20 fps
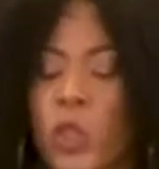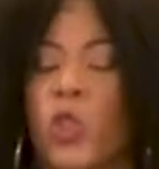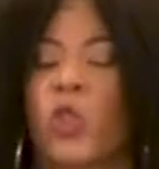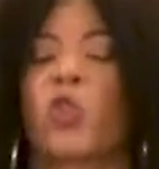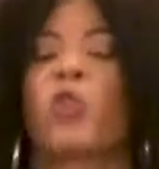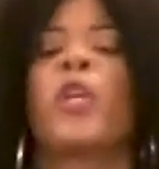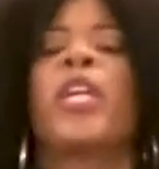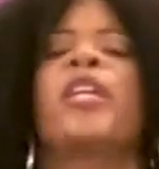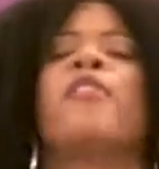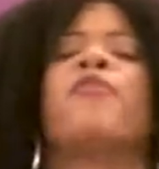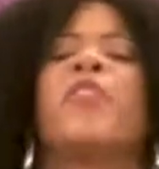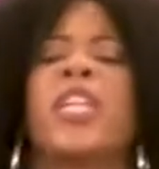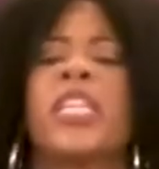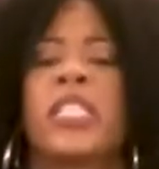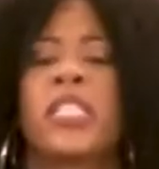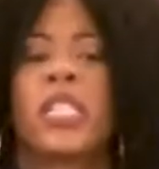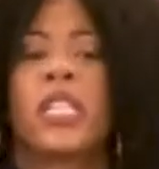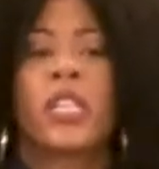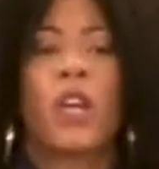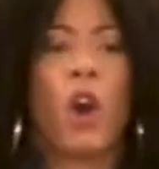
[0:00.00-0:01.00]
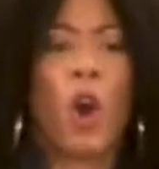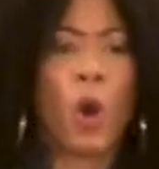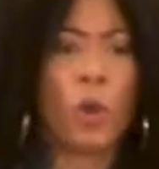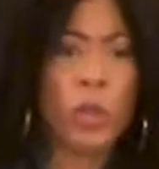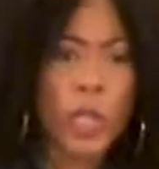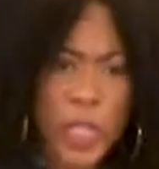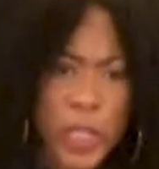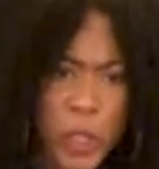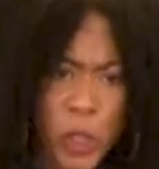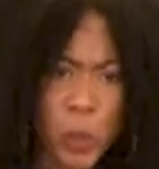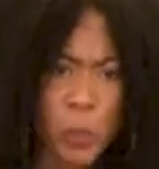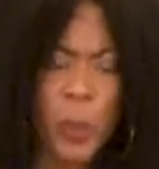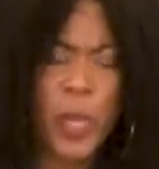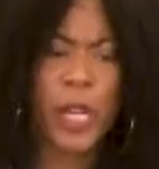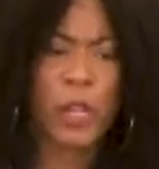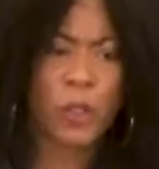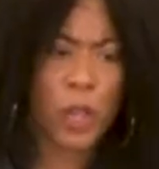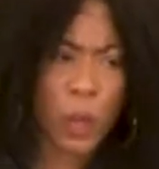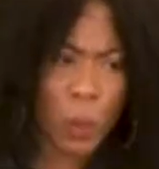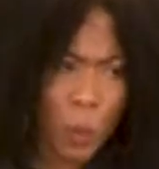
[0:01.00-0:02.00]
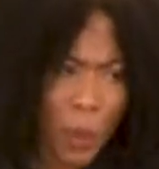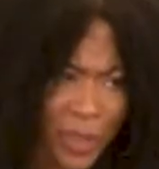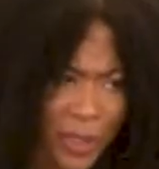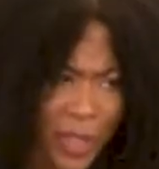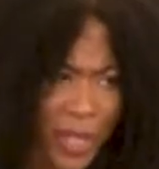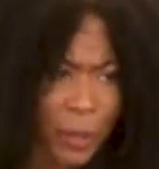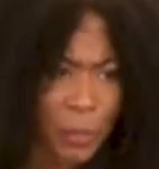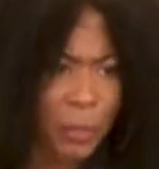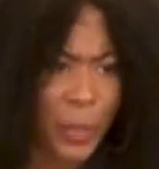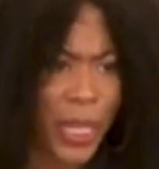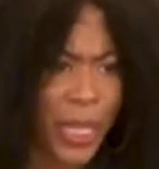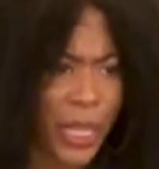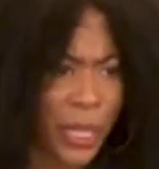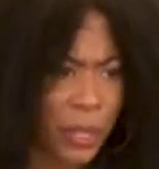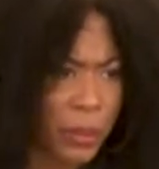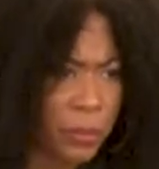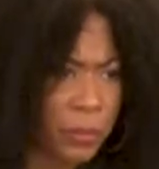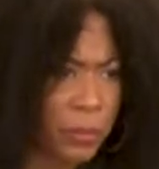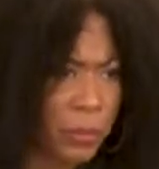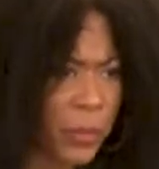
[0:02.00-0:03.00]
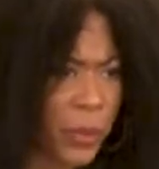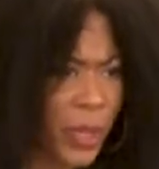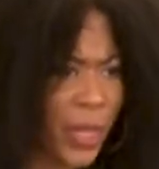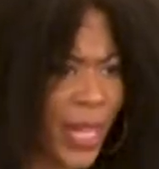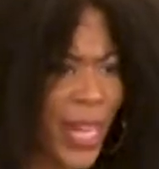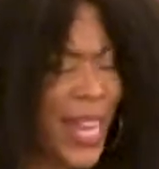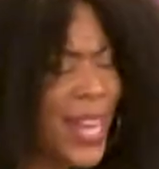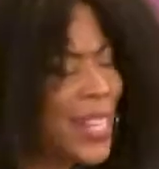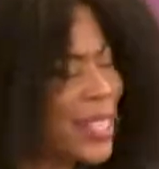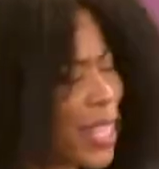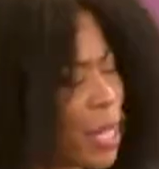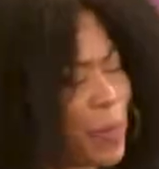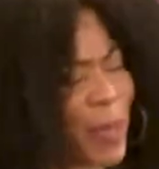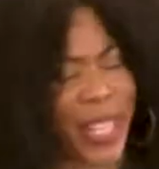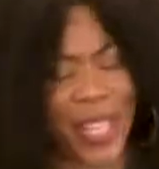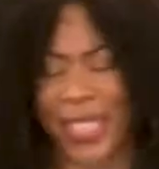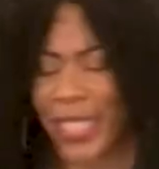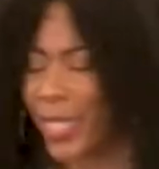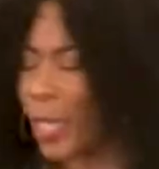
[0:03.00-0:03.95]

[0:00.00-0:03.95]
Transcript: grieving to the Holy Spirit within me. See, because